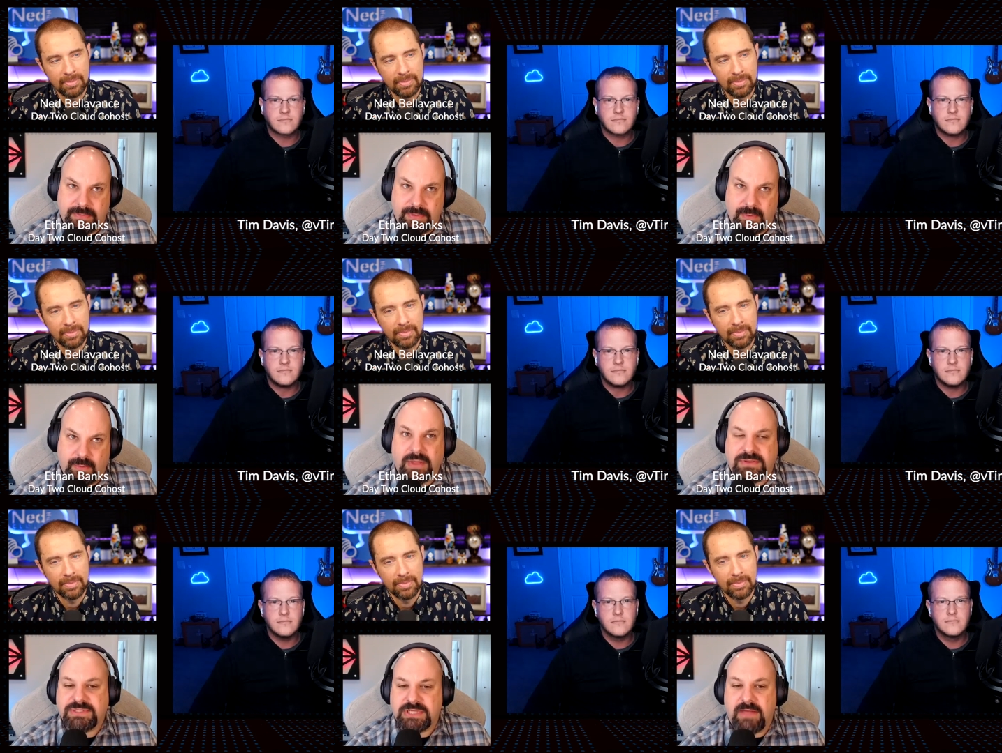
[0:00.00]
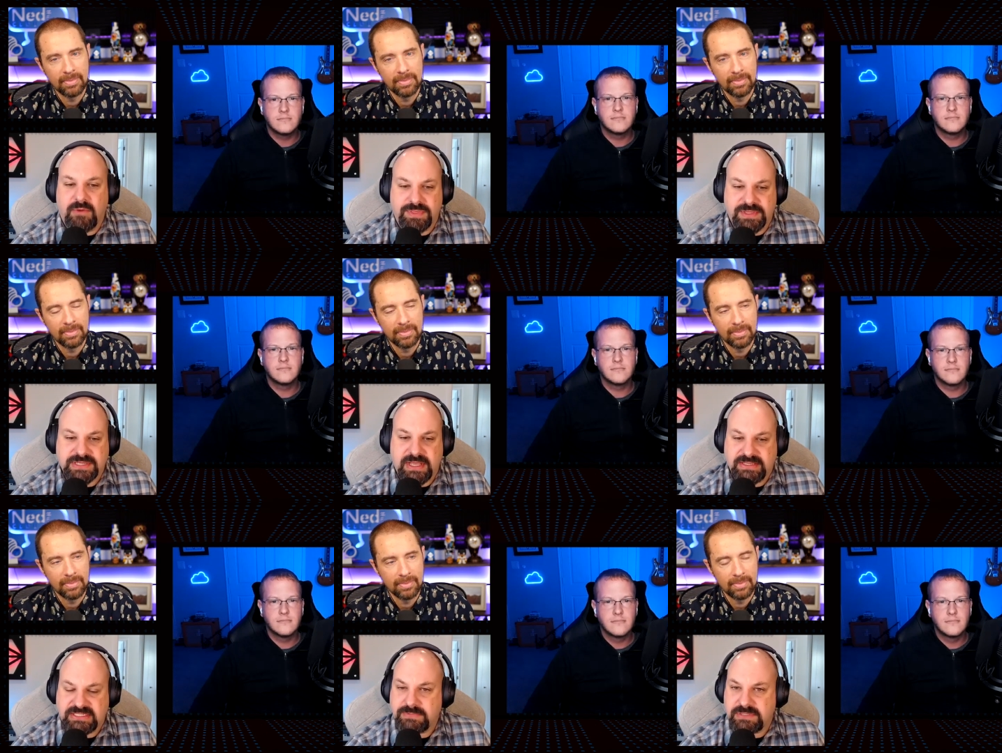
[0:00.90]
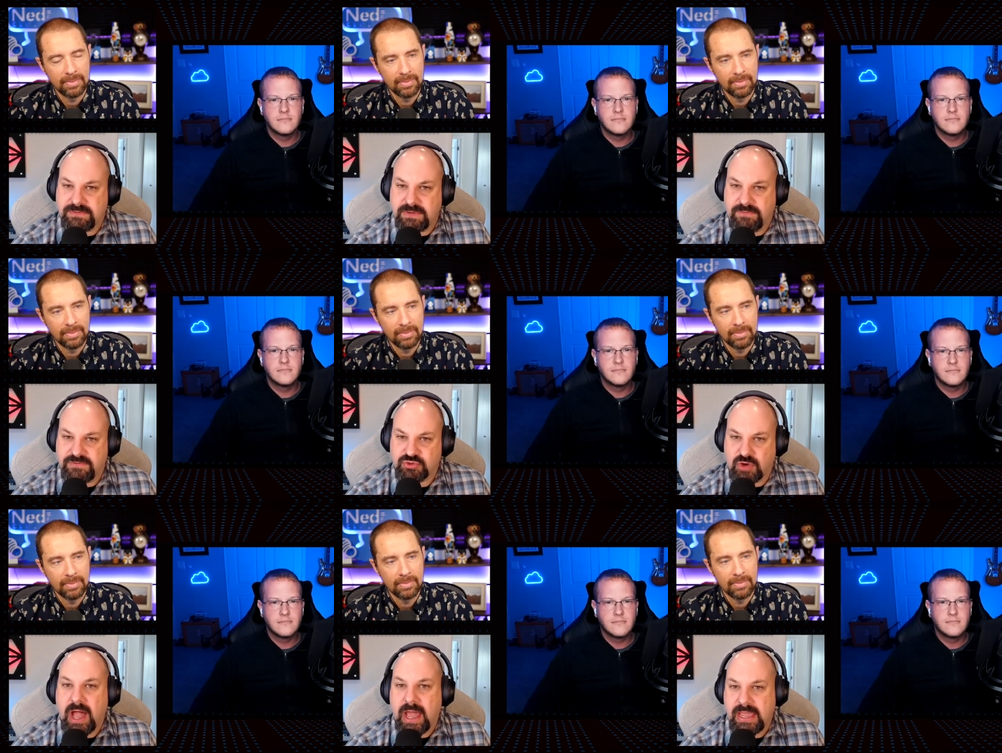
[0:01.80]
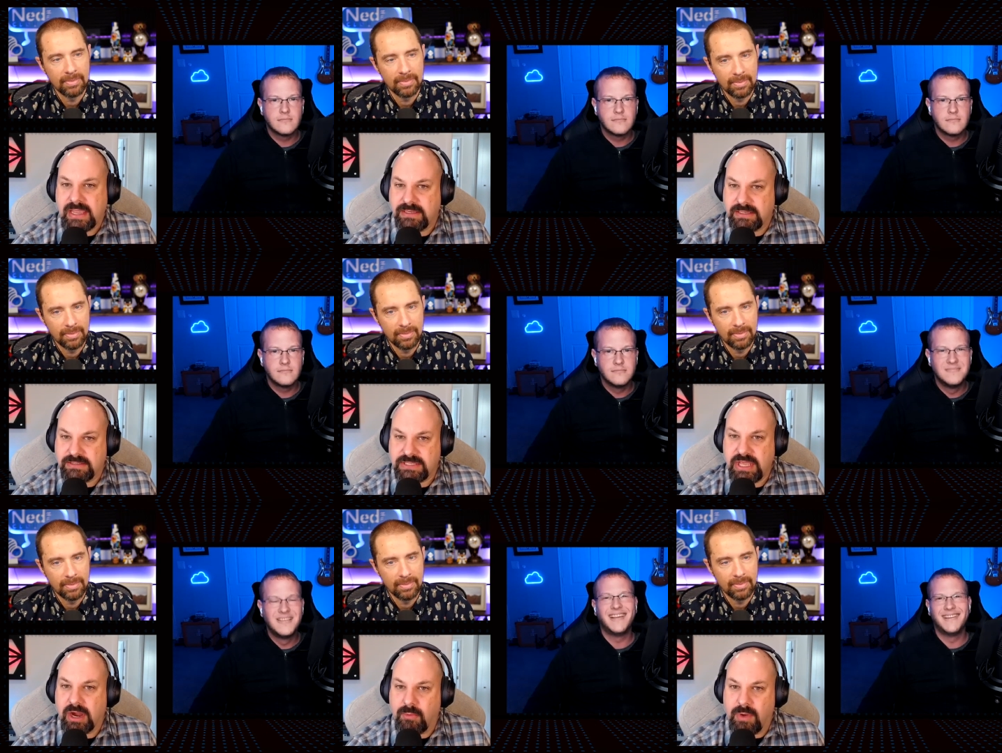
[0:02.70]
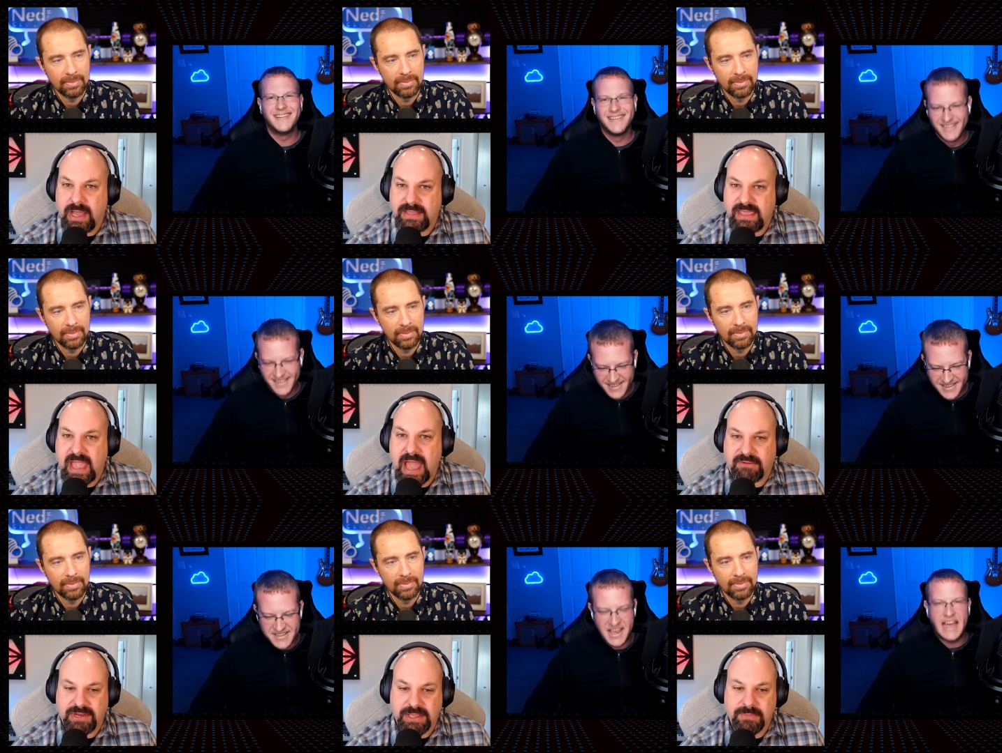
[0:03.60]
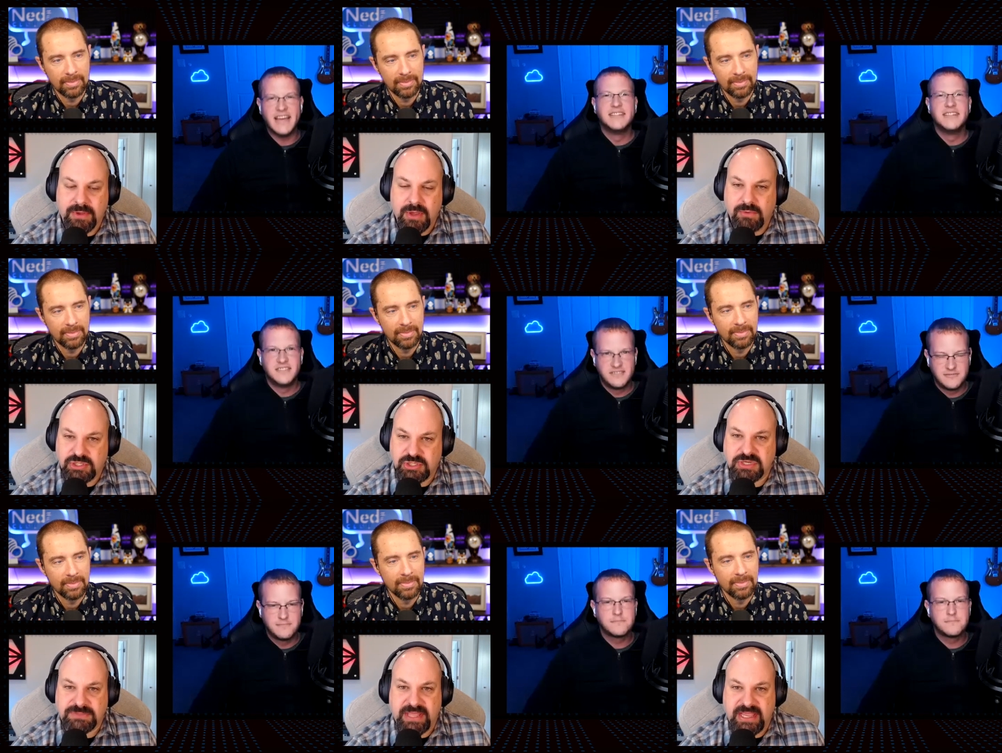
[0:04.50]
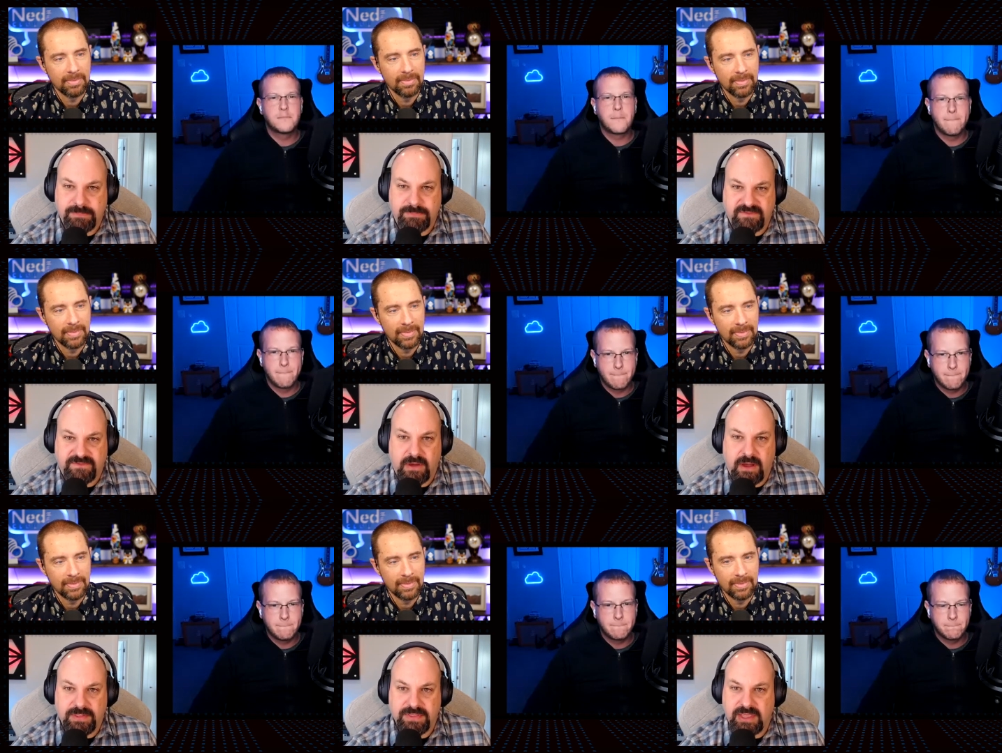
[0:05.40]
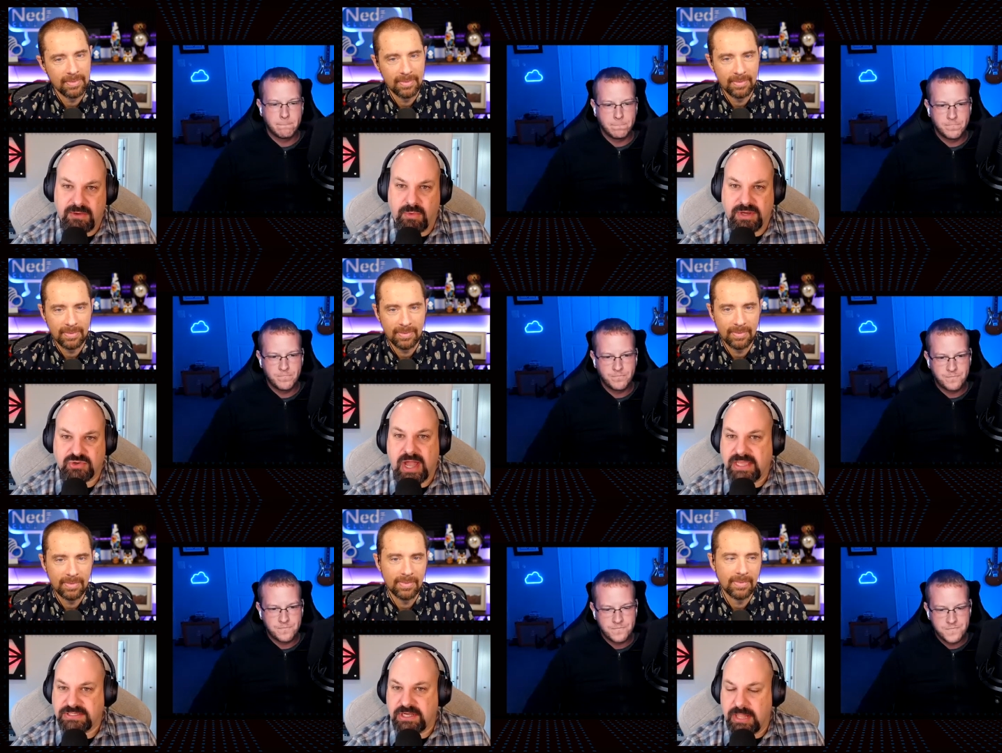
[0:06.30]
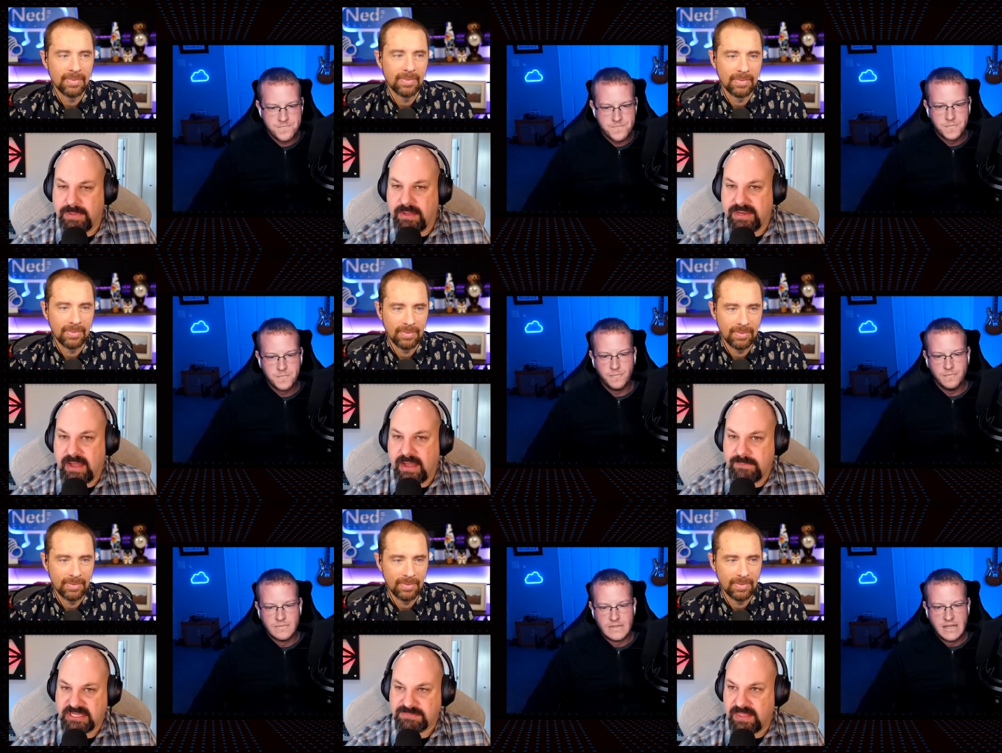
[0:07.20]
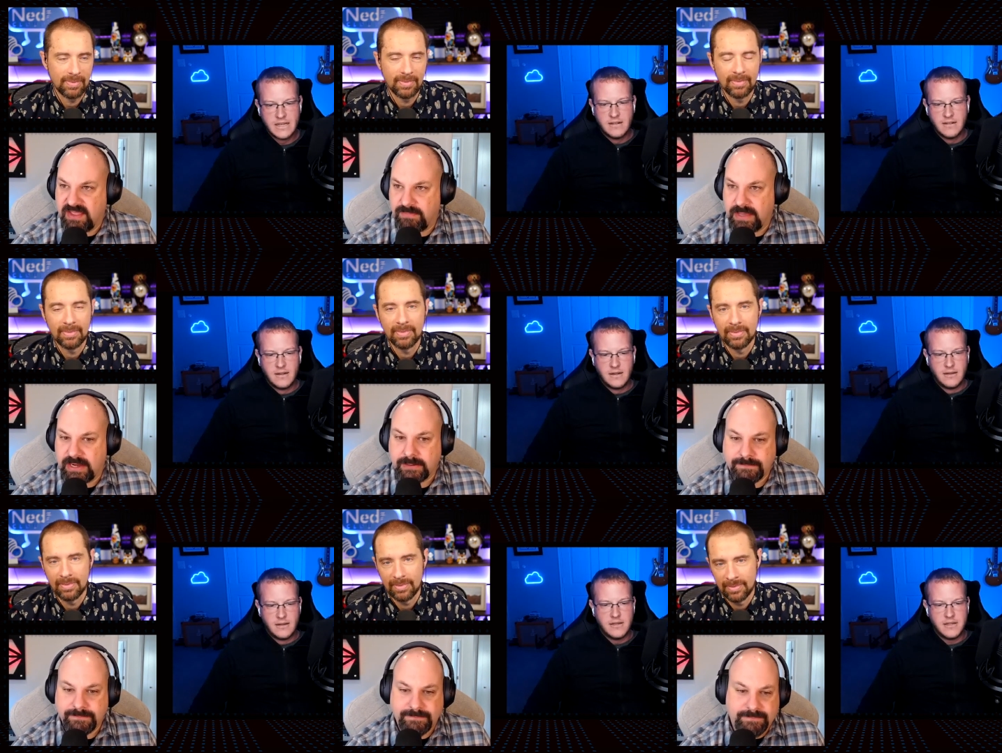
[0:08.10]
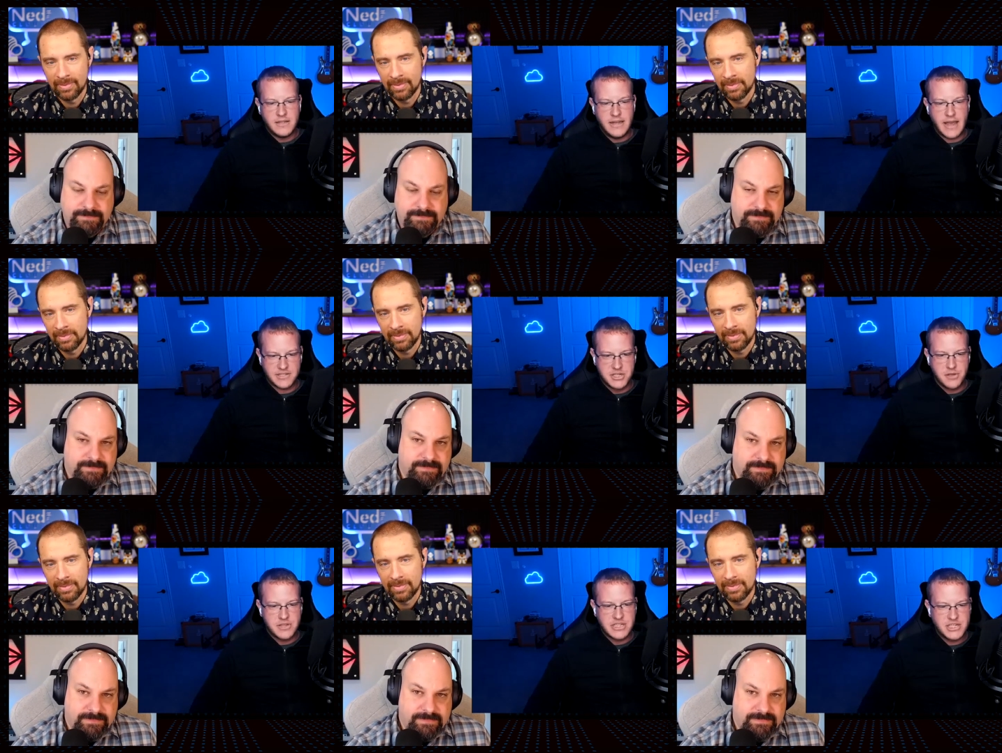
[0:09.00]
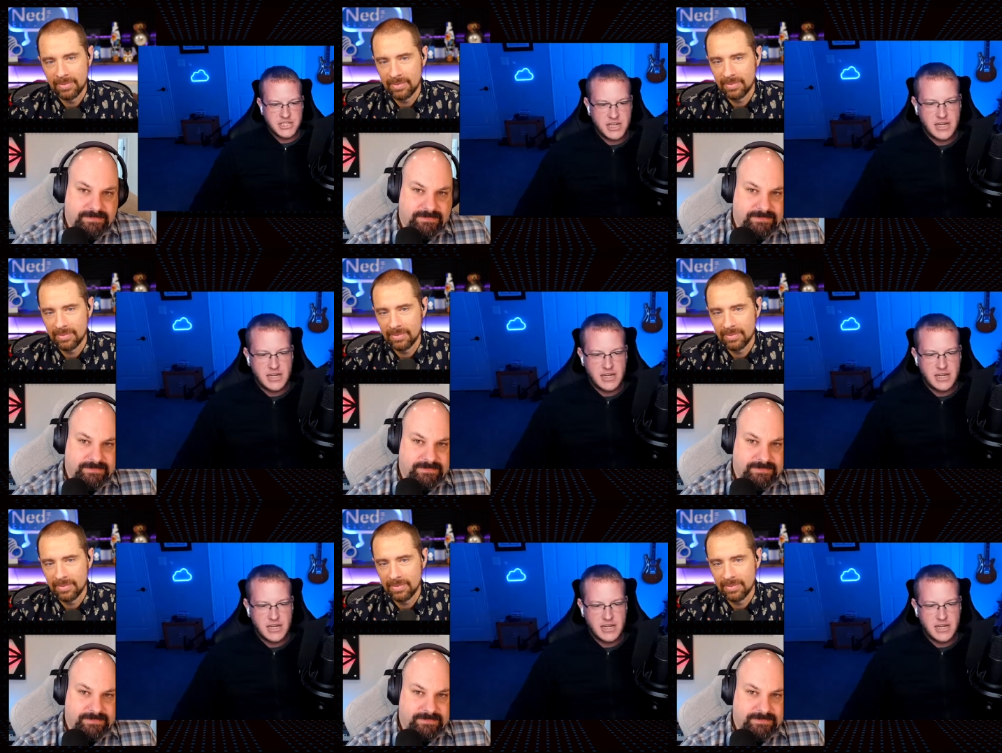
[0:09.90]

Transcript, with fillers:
Speaker 1: well, you solve it with this concept of, of DRY, uh, D R Y, mm-hmm. the acronym. Yeah. Would you explain the pitfall and then what DRY is all about and how that makes my life better?
Speaker 2: Yes. So this is a,